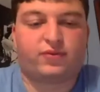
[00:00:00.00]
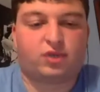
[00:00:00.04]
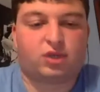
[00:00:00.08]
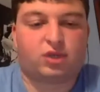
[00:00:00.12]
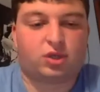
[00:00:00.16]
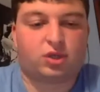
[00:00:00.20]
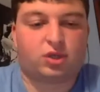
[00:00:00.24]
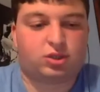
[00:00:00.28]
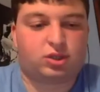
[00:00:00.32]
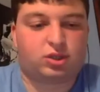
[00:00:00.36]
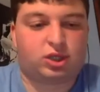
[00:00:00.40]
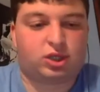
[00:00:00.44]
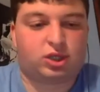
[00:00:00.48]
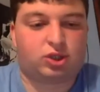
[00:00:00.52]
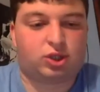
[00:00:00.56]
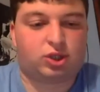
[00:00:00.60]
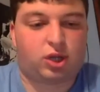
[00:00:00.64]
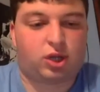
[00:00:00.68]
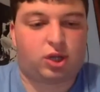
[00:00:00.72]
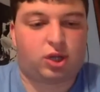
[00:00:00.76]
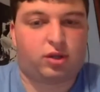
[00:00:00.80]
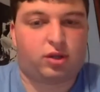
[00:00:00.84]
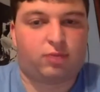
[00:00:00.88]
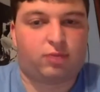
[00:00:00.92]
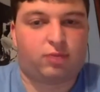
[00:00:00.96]
to touch
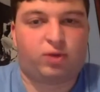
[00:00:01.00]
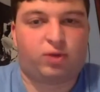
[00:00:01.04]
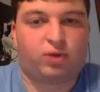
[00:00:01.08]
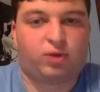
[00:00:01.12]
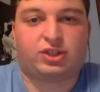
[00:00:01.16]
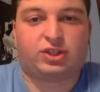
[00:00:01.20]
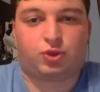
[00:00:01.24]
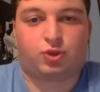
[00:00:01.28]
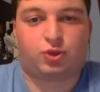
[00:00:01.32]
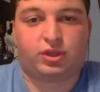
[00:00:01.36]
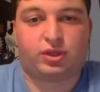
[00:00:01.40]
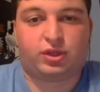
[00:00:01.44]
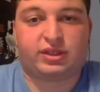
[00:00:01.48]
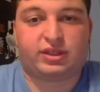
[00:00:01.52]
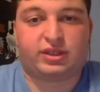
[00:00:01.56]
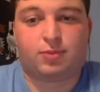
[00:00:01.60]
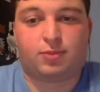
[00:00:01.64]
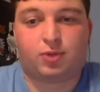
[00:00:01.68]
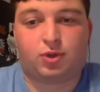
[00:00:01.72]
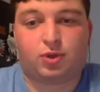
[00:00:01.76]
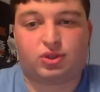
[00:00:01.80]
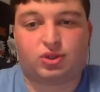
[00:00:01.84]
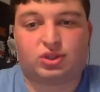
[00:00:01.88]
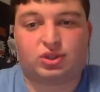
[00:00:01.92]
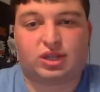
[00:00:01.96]
on the press release the
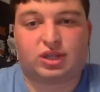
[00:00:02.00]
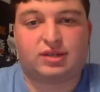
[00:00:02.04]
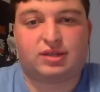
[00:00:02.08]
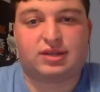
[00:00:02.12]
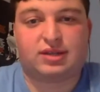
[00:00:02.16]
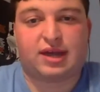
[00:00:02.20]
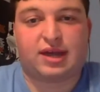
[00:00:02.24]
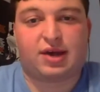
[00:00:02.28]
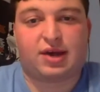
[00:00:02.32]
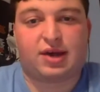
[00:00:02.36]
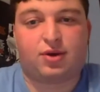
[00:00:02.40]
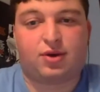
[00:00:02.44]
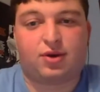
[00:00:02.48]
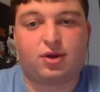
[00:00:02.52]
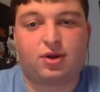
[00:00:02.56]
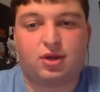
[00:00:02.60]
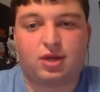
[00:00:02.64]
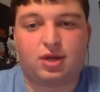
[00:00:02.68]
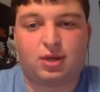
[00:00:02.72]
Bulls sent out.